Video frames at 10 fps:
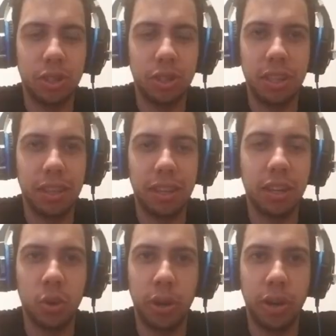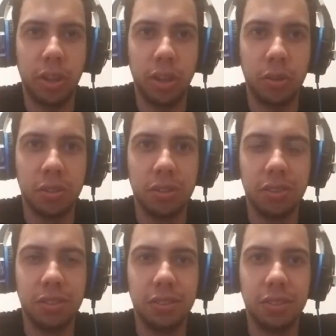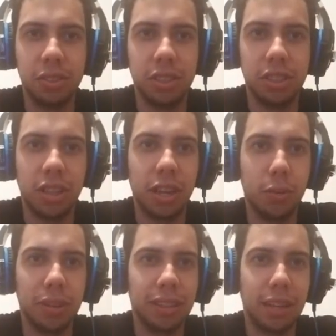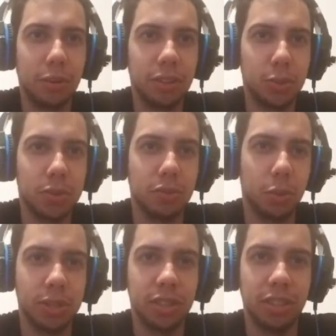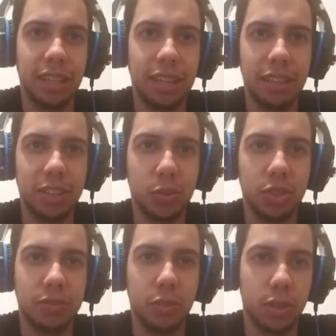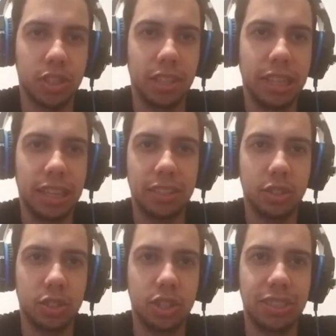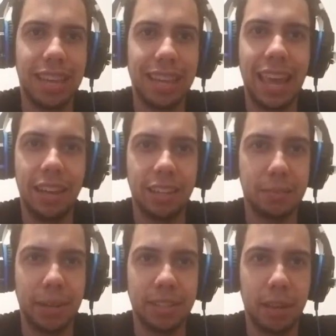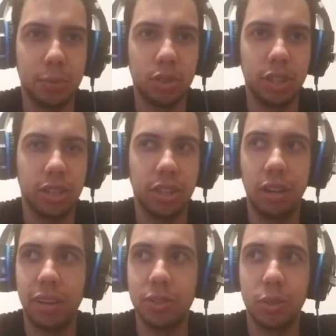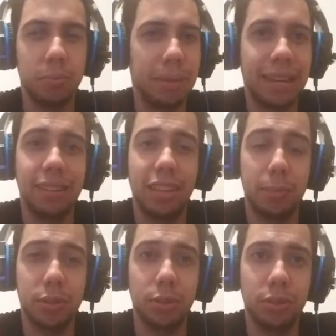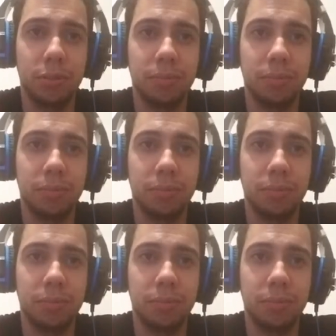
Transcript: she didn't think it annoyed her though. I don't think she was focused on that. I think she was just focused on like saying Hen as many times as she could. All right, so back to the episode.